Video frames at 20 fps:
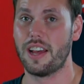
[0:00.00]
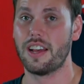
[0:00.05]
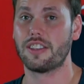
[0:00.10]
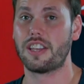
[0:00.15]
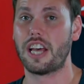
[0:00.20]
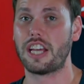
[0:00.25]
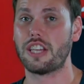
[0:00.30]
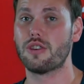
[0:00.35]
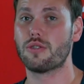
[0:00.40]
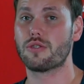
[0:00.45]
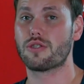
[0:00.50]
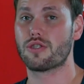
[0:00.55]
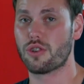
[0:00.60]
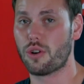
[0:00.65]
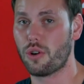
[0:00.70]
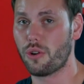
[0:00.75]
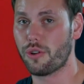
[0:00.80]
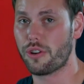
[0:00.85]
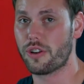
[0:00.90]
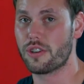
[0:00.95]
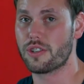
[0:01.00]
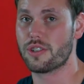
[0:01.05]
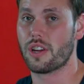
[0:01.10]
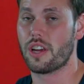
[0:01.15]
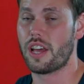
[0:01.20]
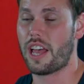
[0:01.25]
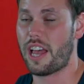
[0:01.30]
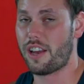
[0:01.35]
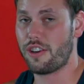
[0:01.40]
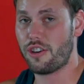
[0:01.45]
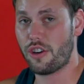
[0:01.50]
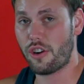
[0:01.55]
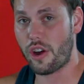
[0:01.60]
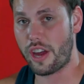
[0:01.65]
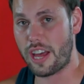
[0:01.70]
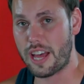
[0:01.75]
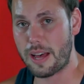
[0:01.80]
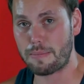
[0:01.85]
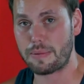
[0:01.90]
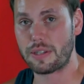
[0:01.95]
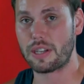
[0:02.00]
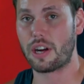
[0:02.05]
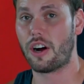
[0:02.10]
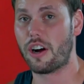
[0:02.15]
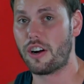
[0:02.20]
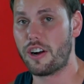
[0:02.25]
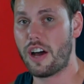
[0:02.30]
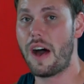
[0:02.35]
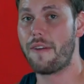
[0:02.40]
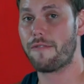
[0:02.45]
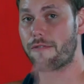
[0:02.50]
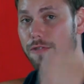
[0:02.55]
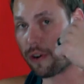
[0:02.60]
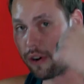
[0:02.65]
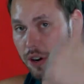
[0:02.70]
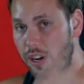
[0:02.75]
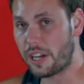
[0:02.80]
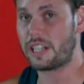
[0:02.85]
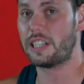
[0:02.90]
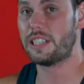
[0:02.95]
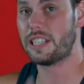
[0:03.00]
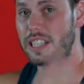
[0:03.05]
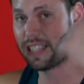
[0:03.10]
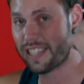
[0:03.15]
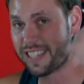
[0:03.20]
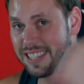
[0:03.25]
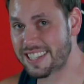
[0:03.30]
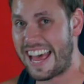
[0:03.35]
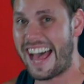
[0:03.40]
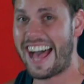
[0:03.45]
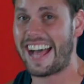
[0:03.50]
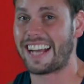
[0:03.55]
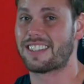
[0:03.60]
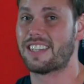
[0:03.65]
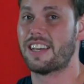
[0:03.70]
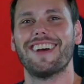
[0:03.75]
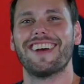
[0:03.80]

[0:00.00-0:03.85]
that your shoulders and your hips are not vertically stacked,